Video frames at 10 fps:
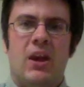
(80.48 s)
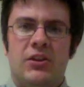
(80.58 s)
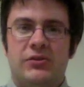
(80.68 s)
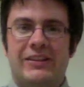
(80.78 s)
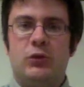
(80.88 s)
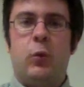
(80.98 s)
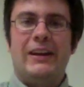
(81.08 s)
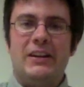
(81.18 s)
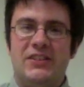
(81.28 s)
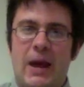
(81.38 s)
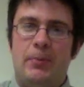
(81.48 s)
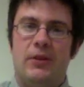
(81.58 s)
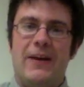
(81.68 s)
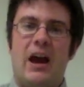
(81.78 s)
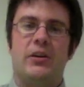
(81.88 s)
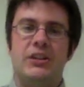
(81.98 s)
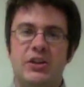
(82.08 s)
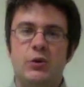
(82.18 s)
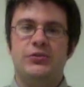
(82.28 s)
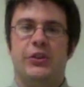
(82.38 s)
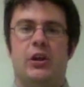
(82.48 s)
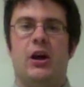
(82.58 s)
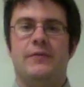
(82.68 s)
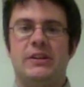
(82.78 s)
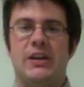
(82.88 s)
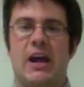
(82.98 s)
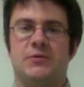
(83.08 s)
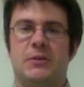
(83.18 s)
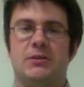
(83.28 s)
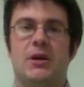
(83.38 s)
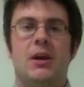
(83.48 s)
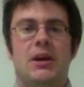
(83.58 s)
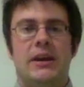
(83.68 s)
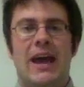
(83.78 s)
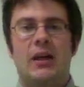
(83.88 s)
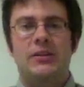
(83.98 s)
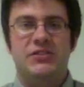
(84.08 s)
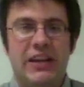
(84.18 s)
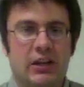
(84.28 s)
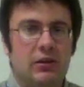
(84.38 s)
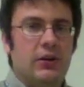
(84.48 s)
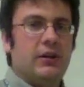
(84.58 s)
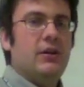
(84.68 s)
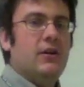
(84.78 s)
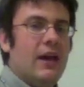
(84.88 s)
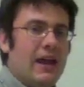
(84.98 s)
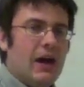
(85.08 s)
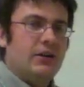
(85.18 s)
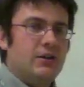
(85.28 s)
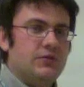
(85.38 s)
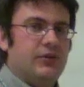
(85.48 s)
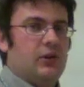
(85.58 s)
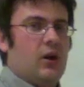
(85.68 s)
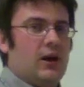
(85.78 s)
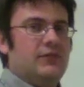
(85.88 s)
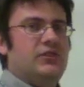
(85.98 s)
So that's a quick example of how to use the law of detachment. Now let's take a look at how to use the law of